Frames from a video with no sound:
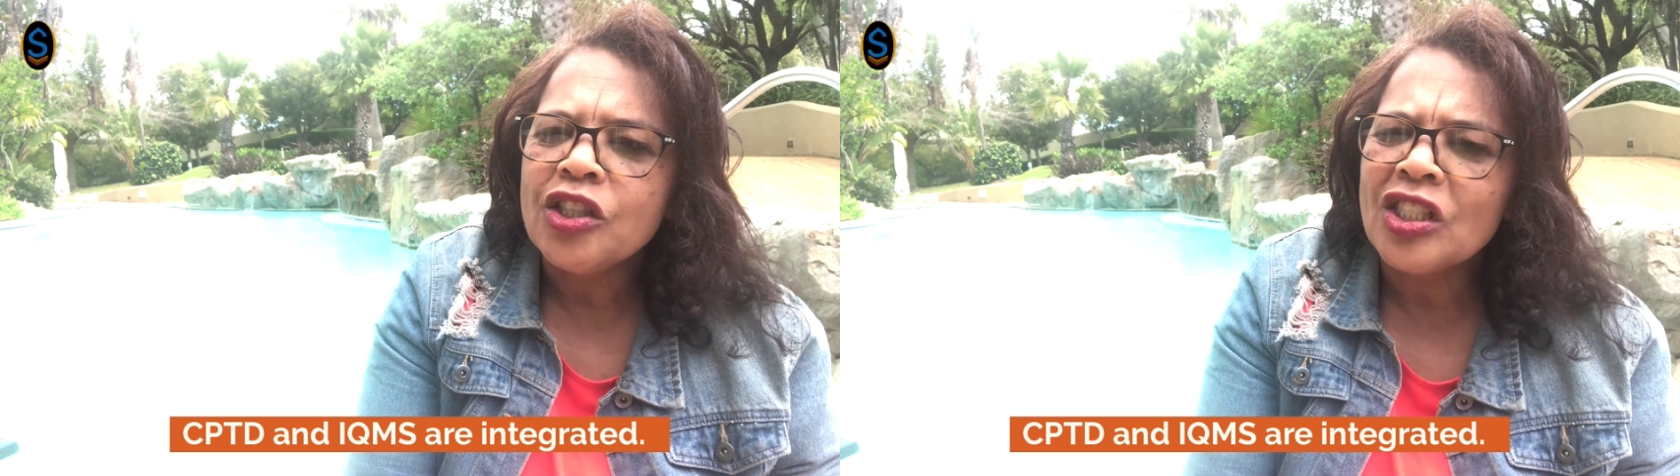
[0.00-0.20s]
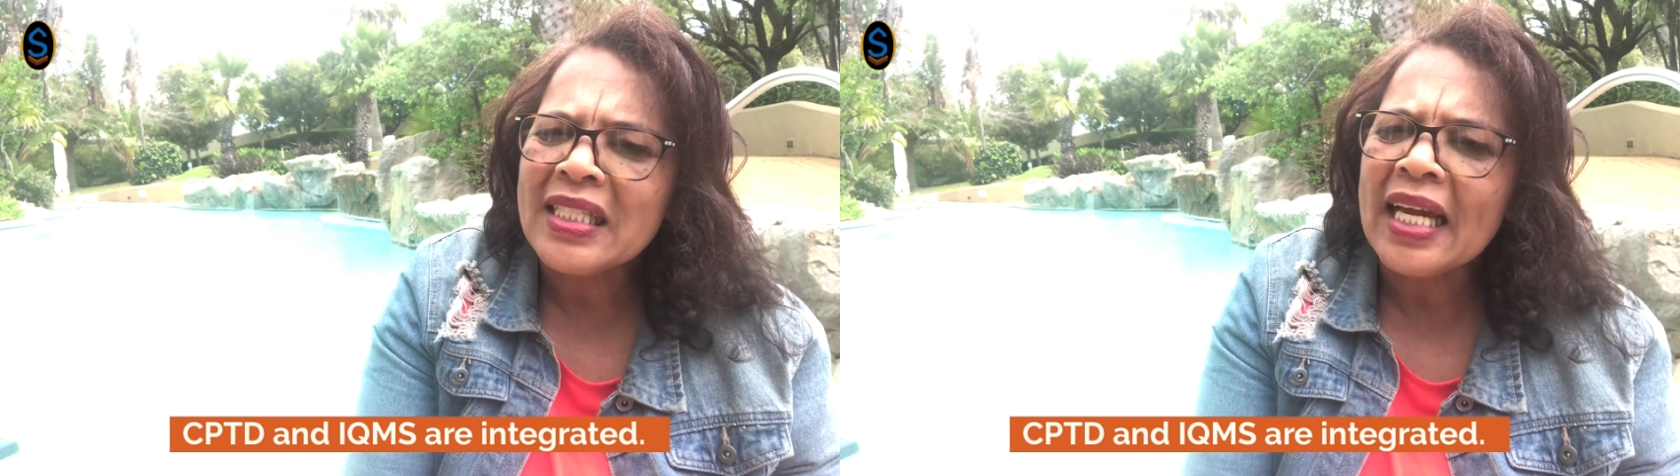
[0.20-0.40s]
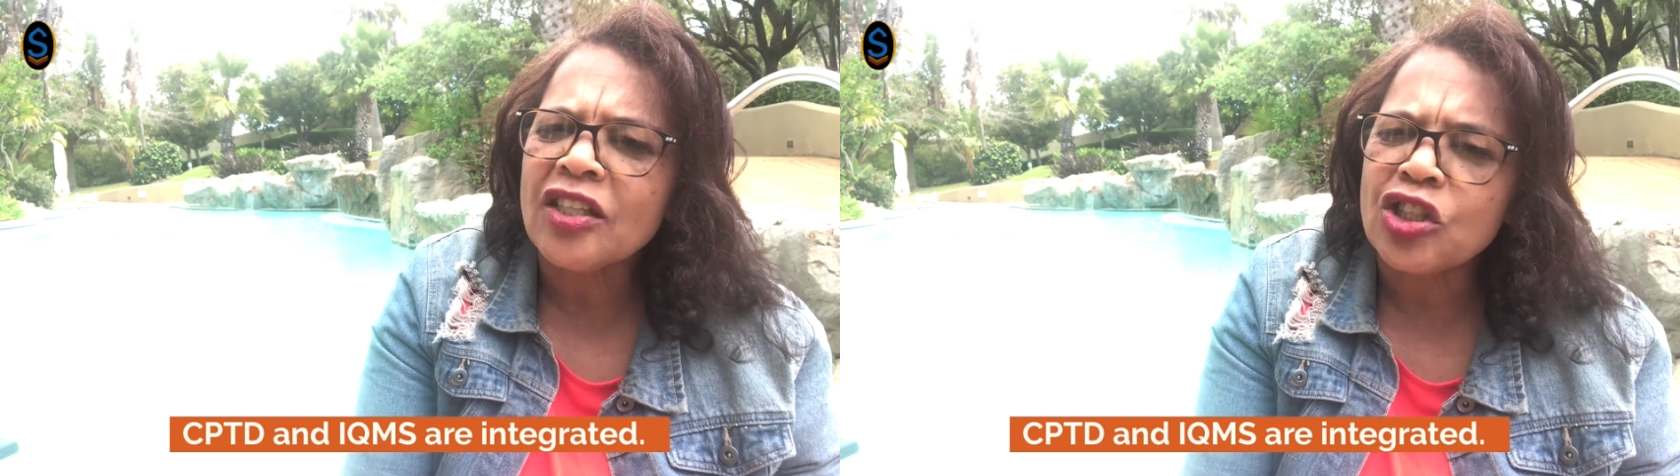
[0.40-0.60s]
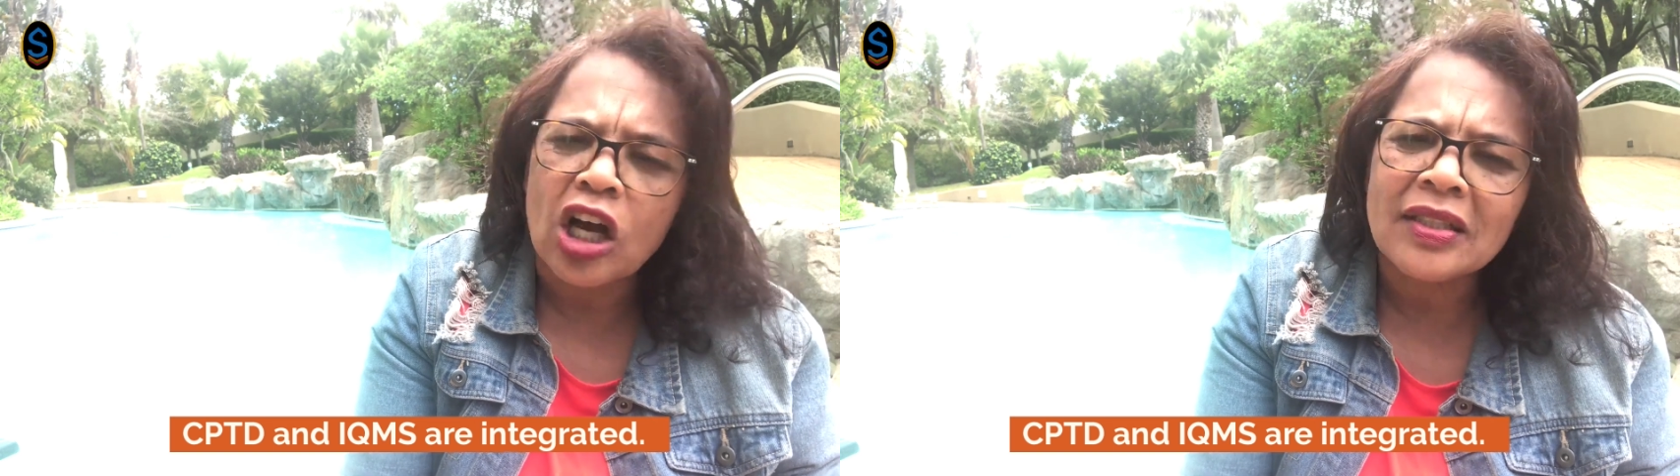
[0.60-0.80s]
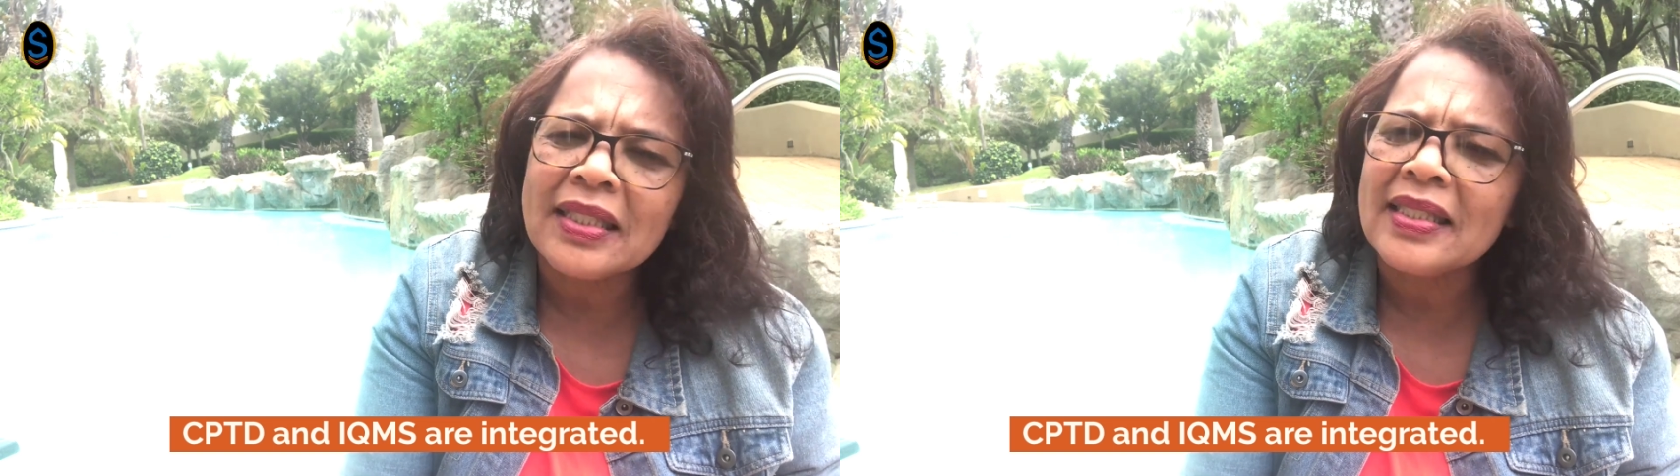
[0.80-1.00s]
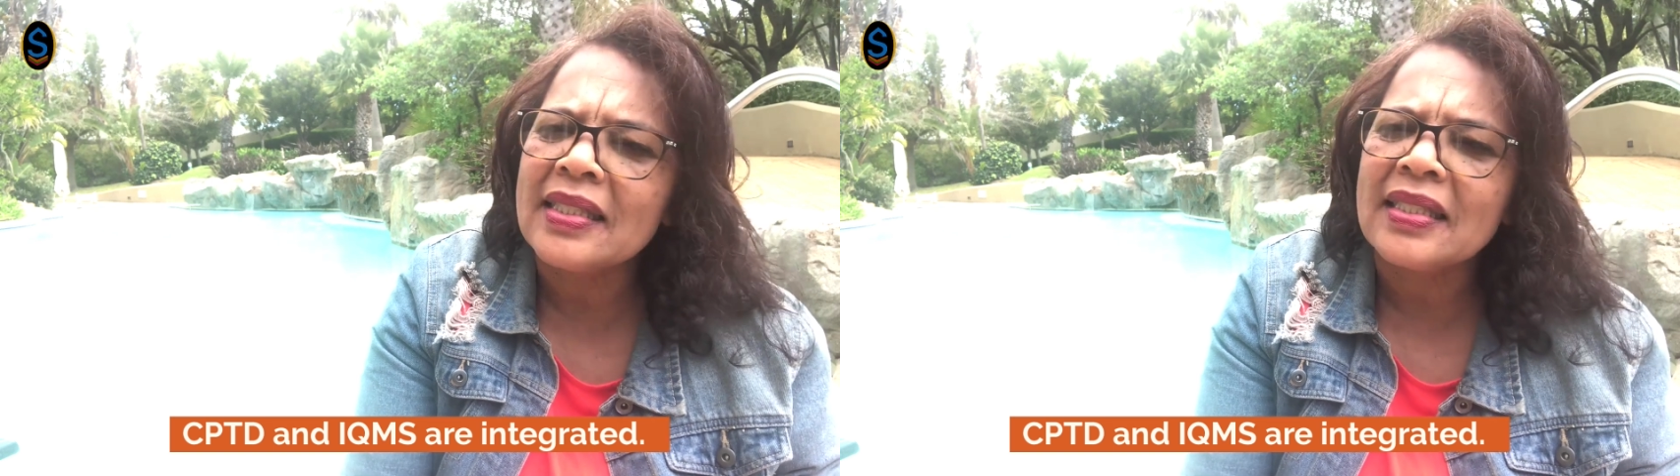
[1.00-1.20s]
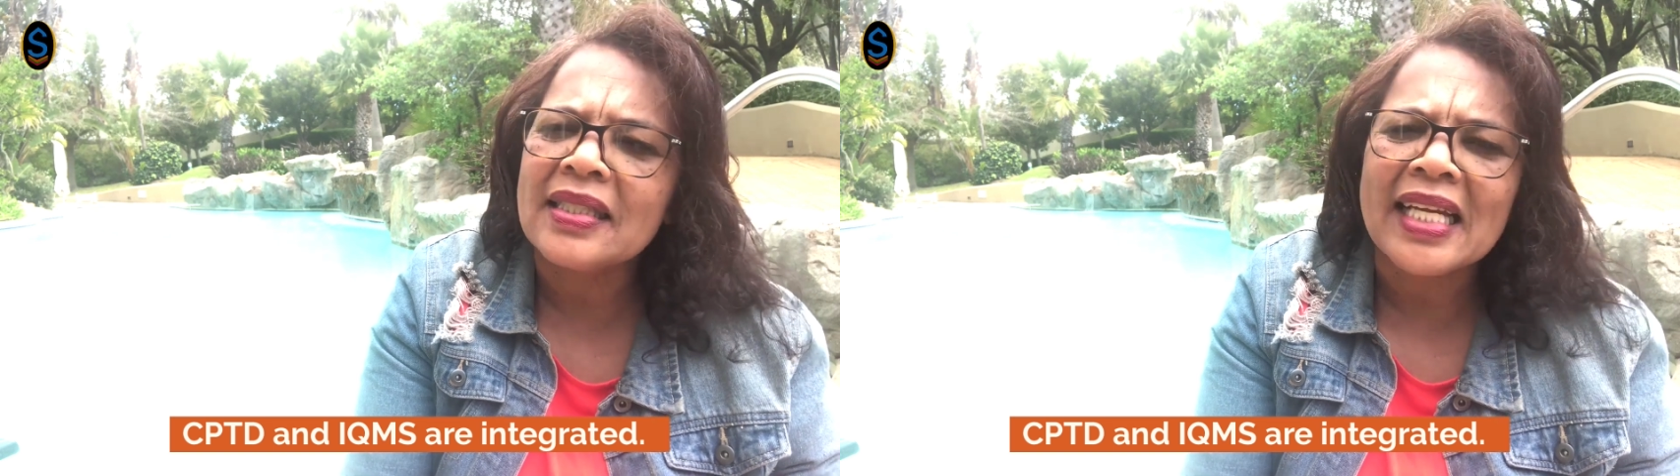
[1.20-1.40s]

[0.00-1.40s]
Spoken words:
Just like doctors,